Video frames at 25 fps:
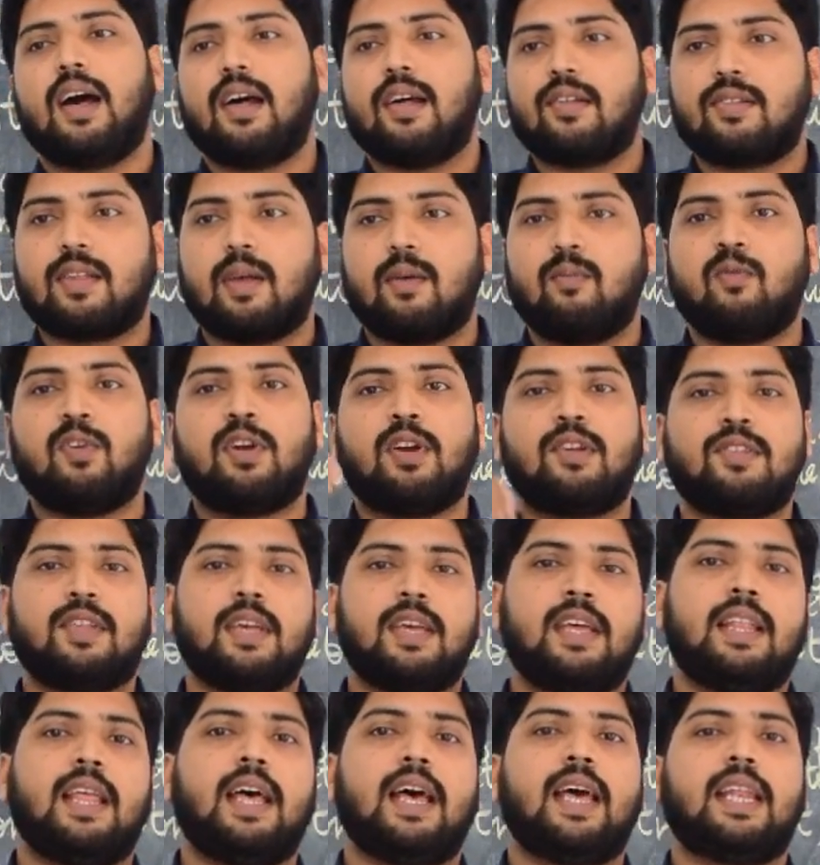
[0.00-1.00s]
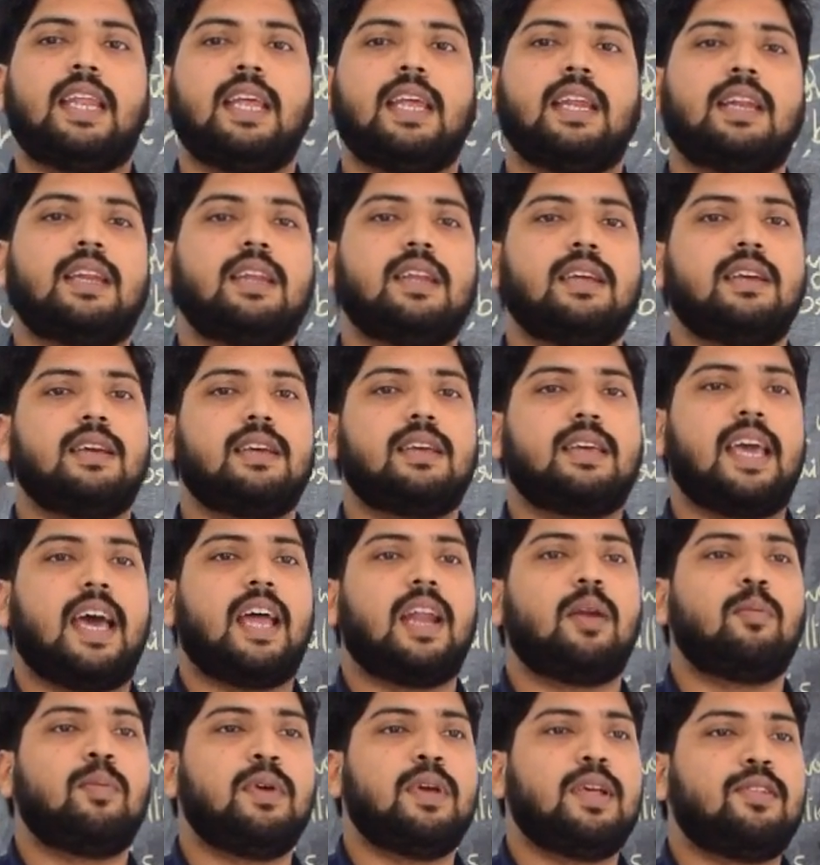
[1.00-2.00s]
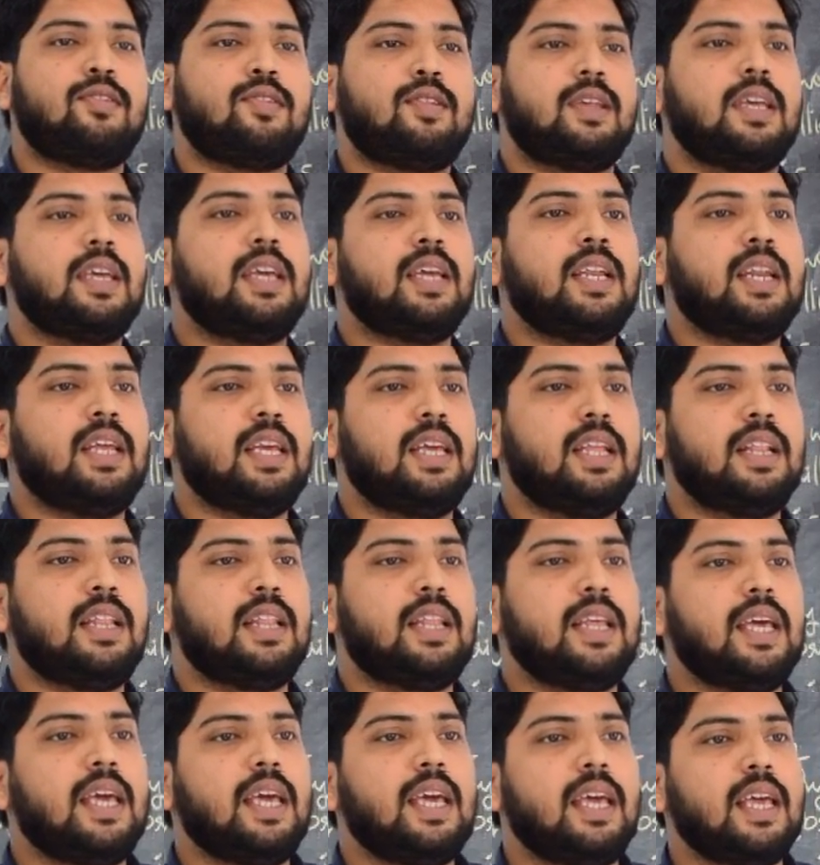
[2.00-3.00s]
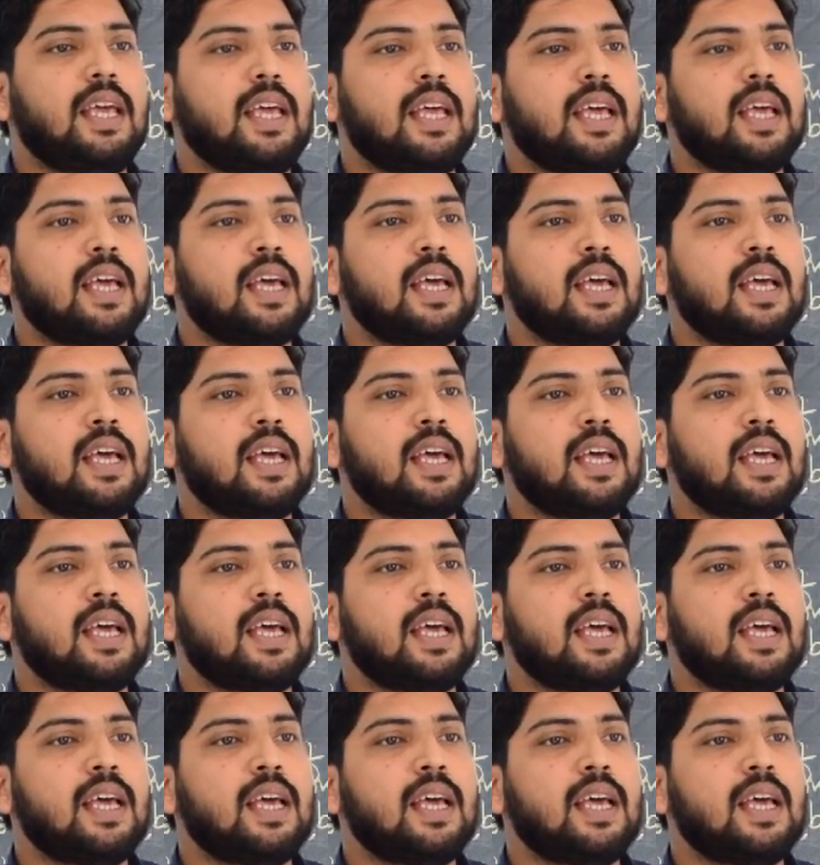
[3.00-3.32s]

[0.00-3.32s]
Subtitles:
Someone say that it can be seen in the